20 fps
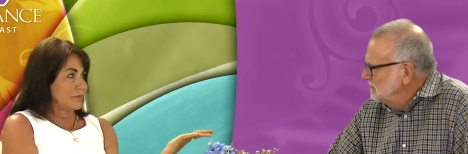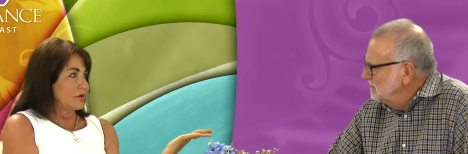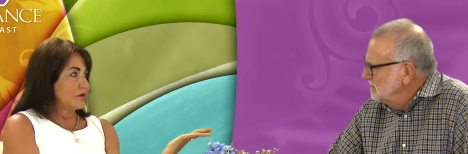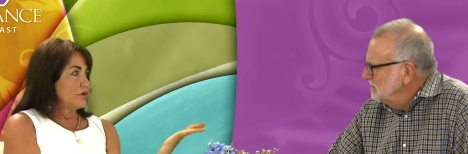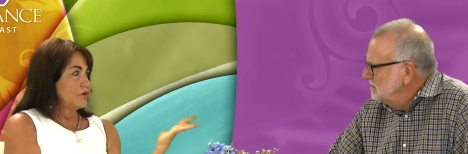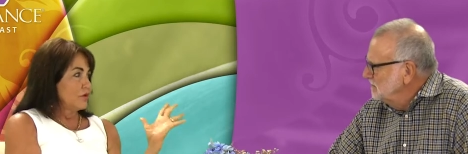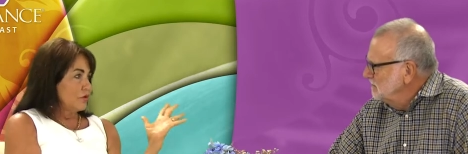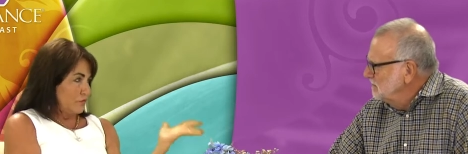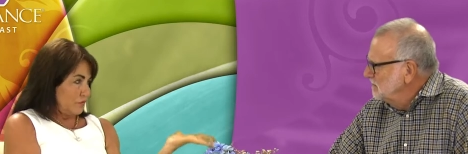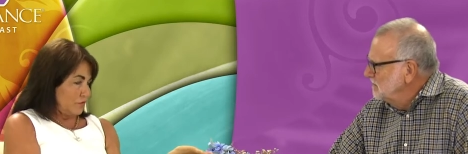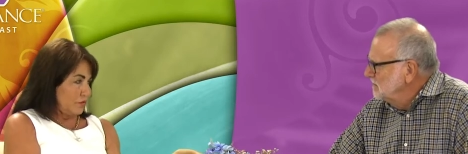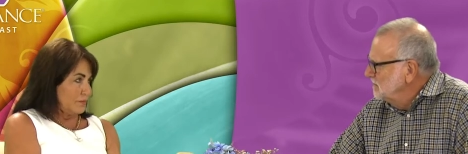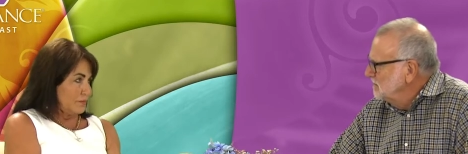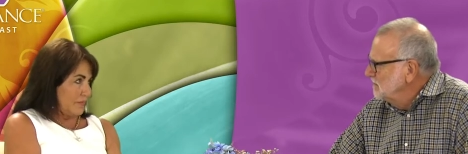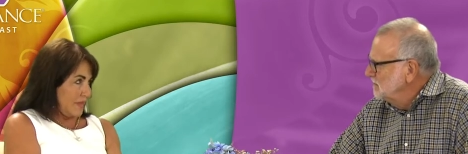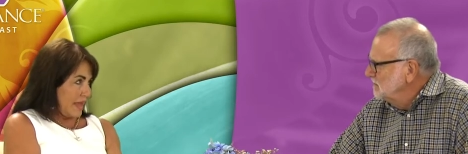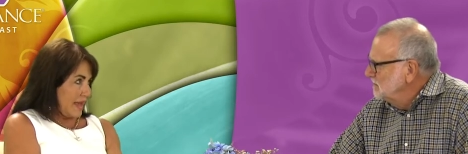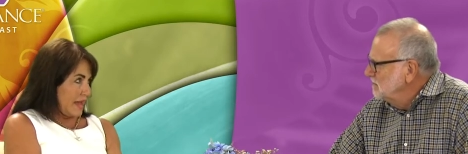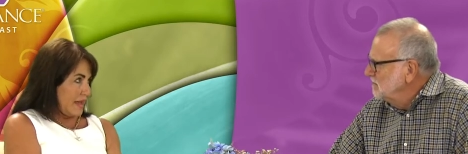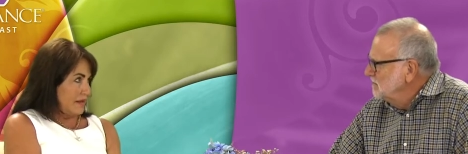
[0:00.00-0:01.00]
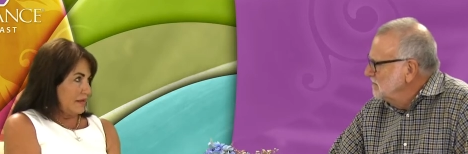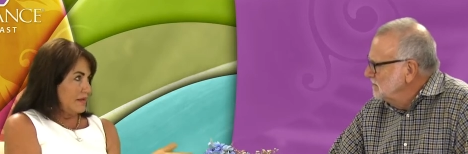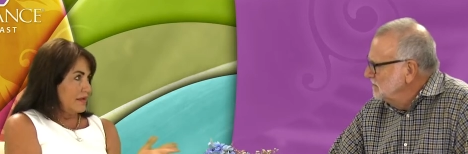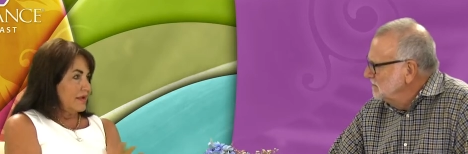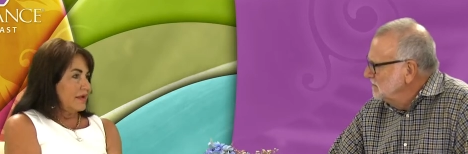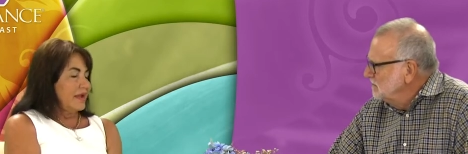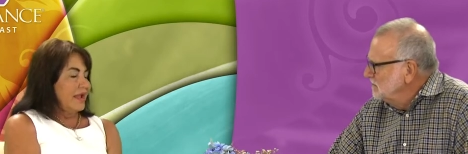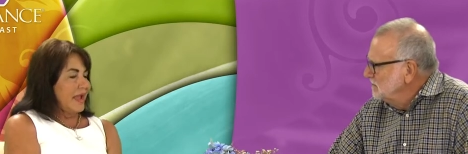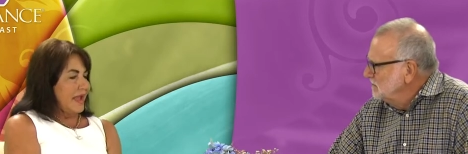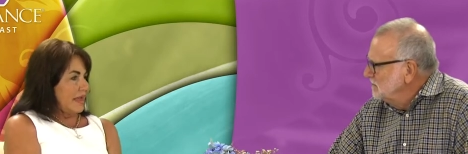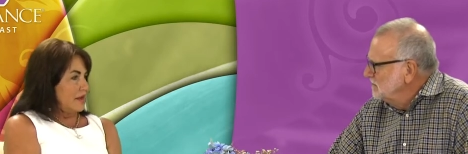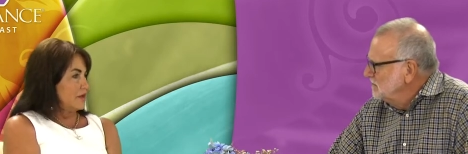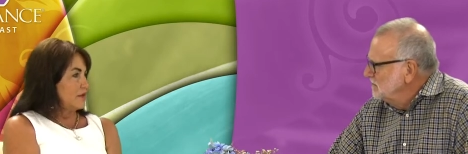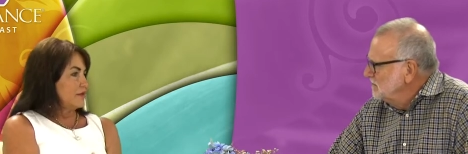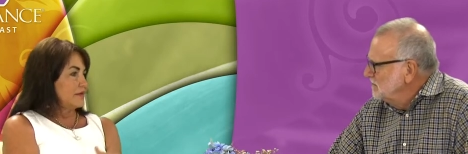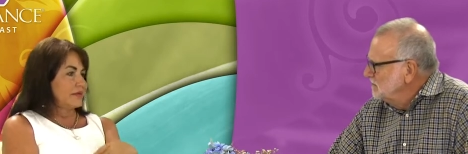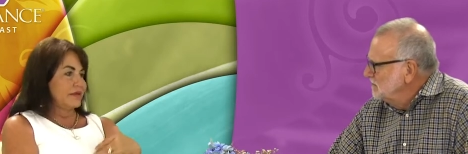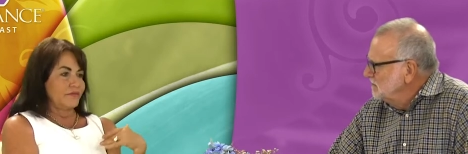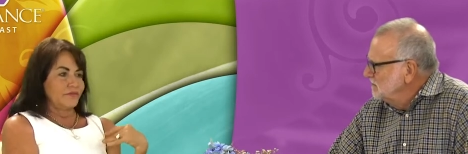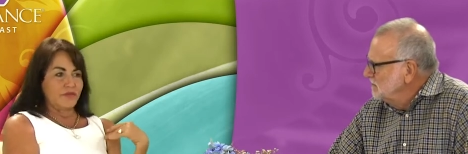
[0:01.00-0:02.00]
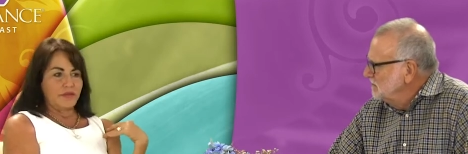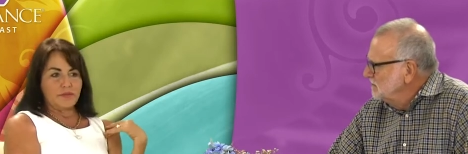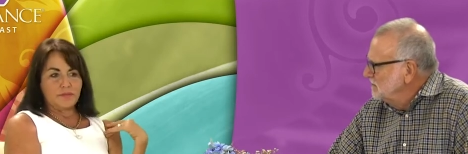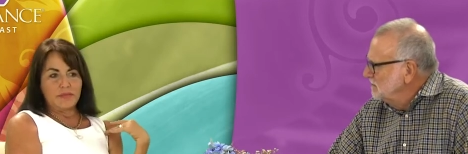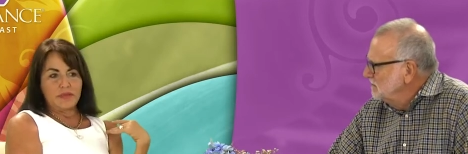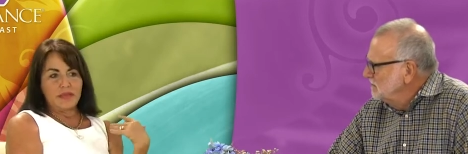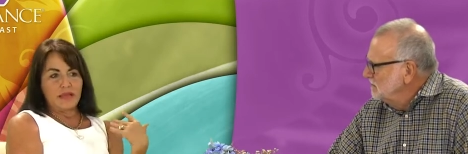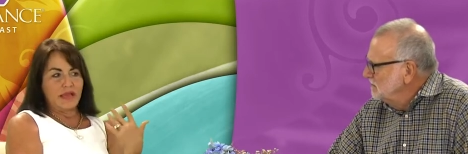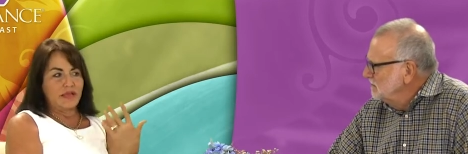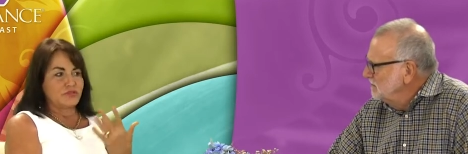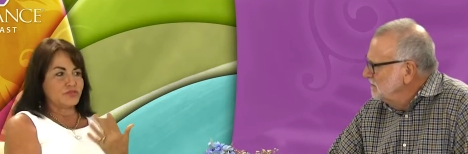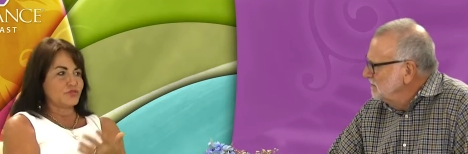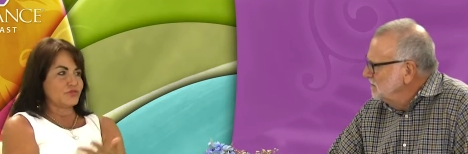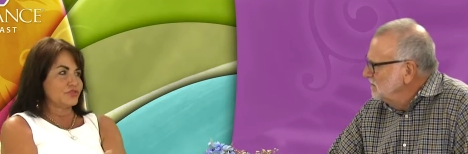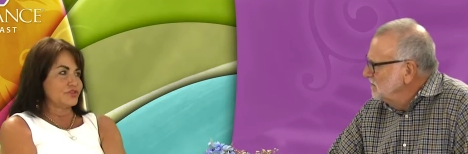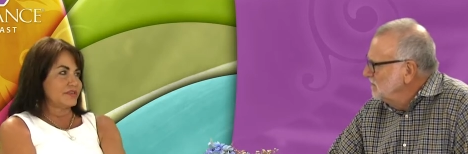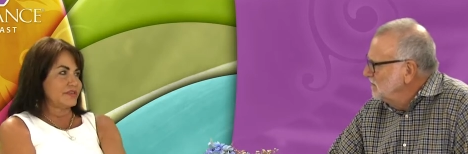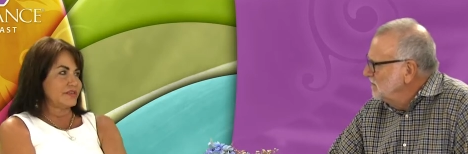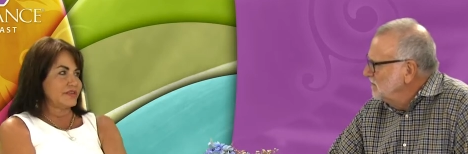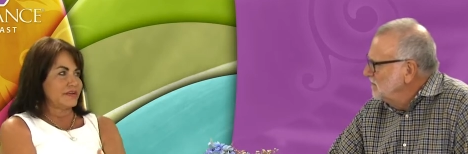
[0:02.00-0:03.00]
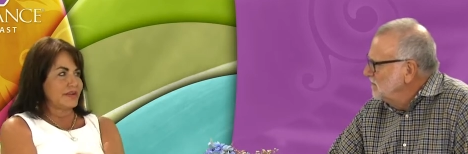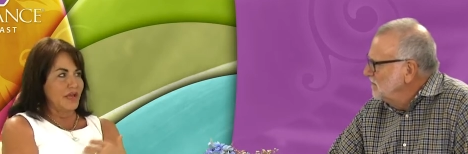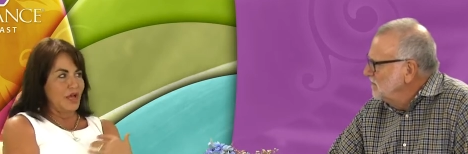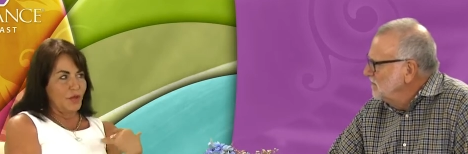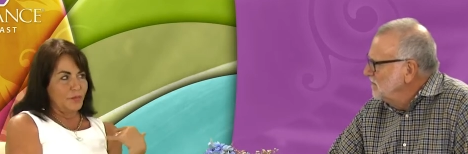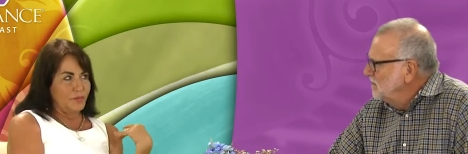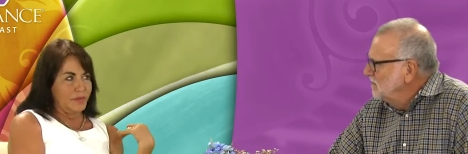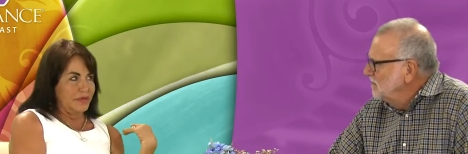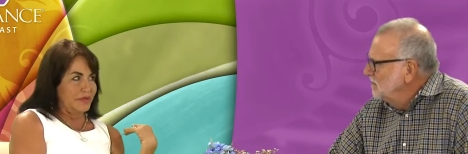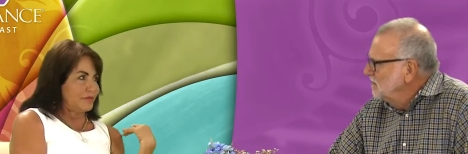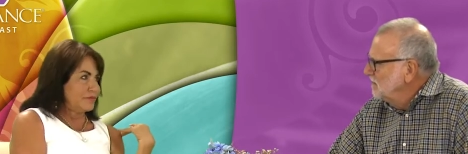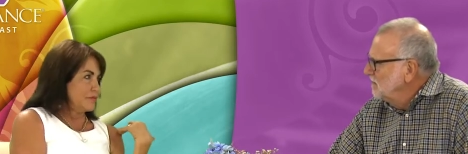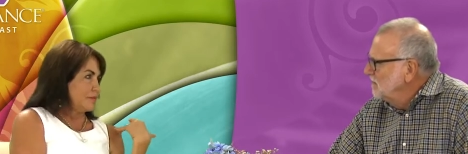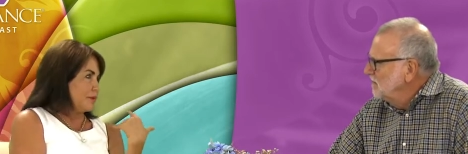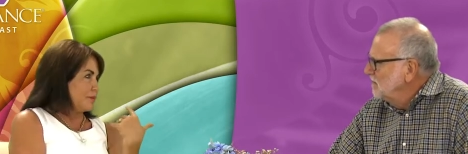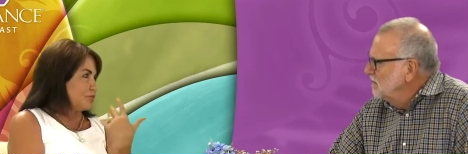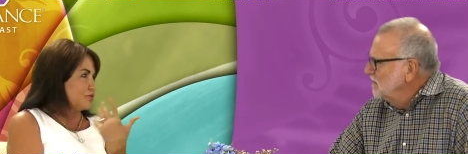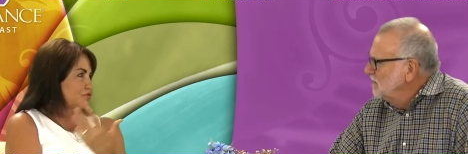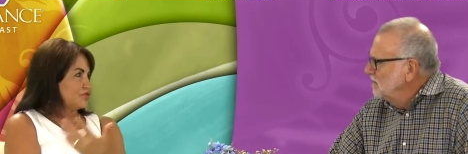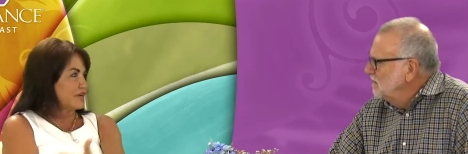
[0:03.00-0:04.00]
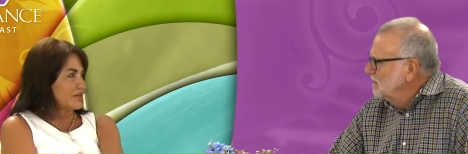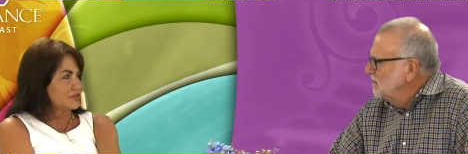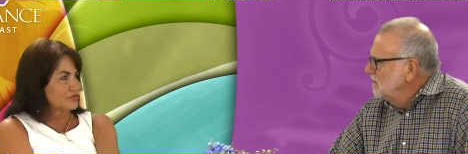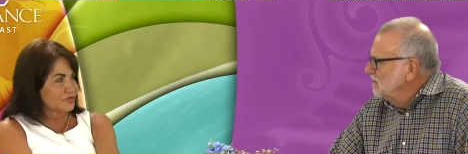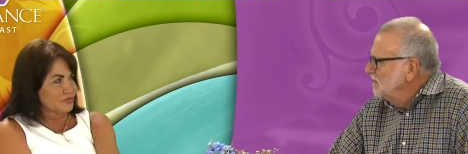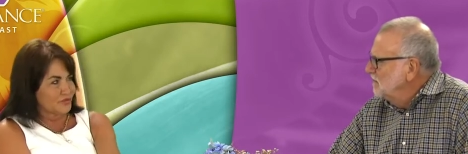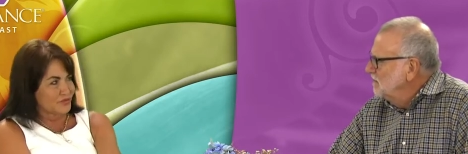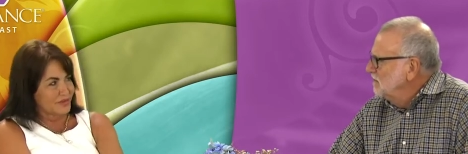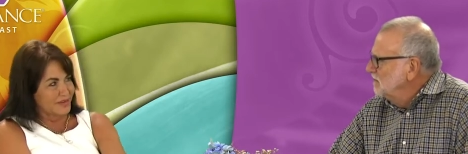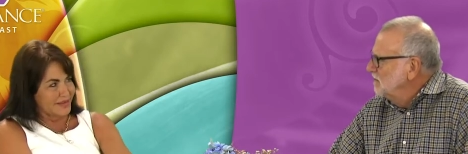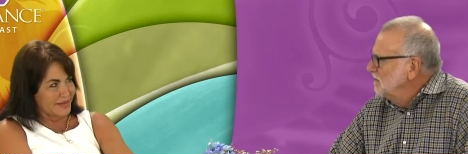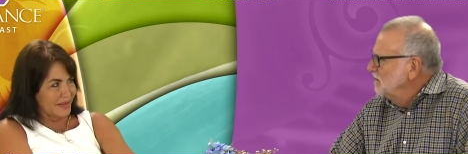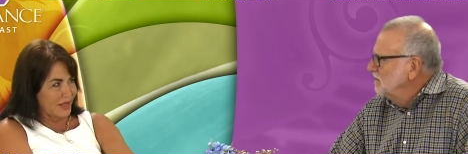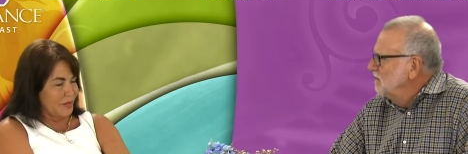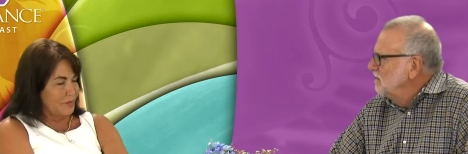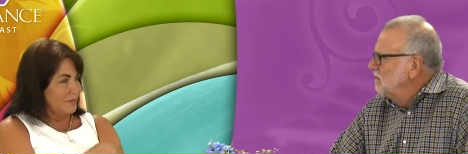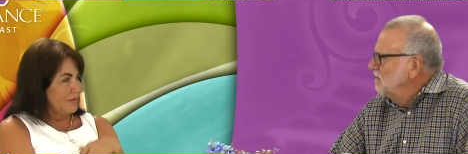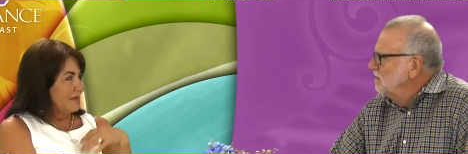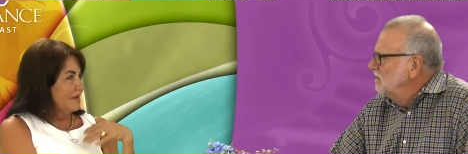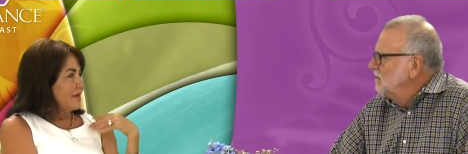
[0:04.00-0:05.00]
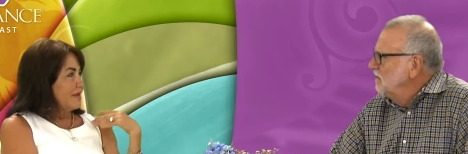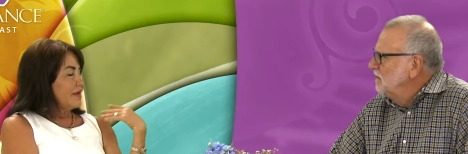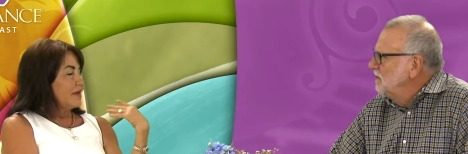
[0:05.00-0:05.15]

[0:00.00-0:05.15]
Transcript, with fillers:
Speaker 1: mm-hmm. from that. And giving me estrogen didn't help and giving me progesterone didn't help